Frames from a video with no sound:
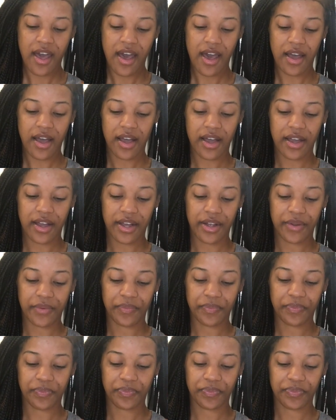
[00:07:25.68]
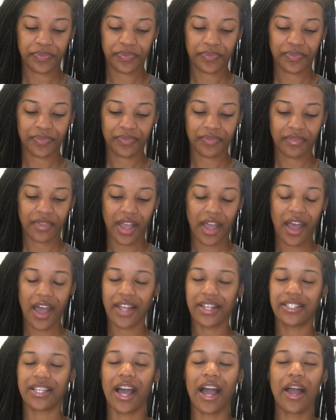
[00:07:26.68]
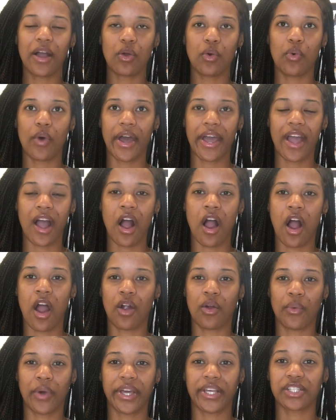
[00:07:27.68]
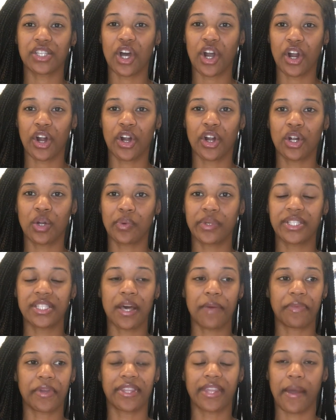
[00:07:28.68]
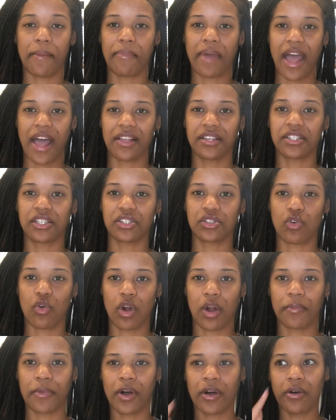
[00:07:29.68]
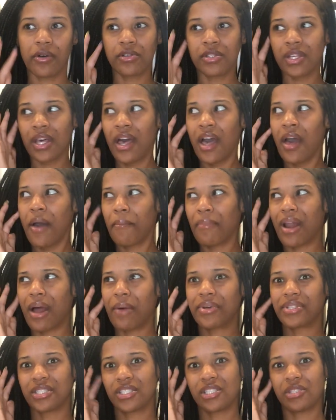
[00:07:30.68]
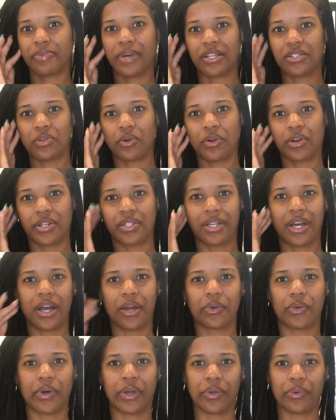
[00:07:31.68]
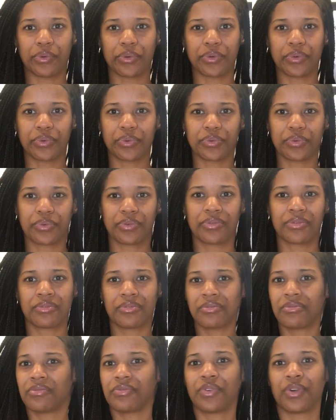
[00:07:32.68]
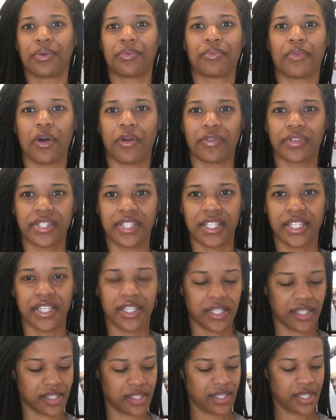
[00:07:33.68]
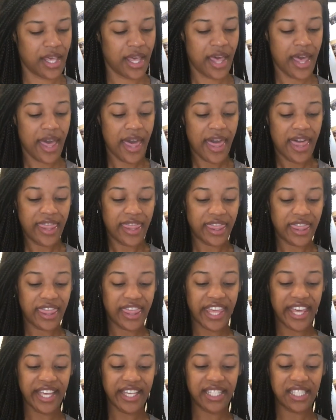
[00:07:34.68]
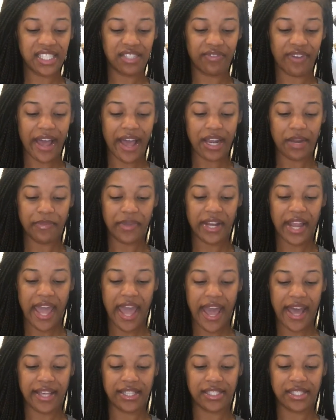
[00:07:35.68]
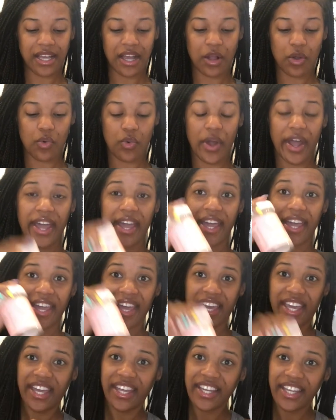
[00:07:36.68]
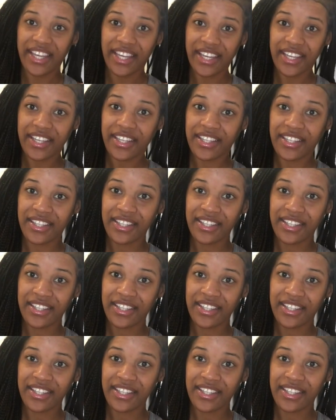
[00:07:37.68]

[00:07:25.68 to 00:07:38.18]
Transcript: Don Quay, I always heard was something that balances hormones, but I wasn't just about to order Don Quay root from overseas. This vitamin has Don Quay in it.